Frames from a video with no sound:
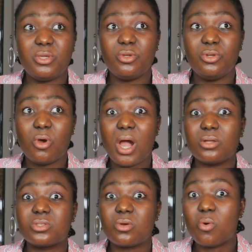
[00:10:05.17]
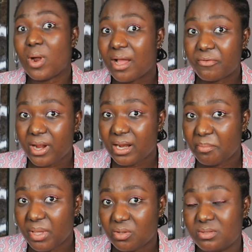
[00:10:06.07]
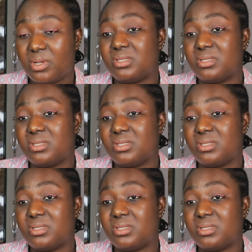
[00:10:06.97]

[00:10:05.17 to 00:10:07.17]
you know how to cook African meals,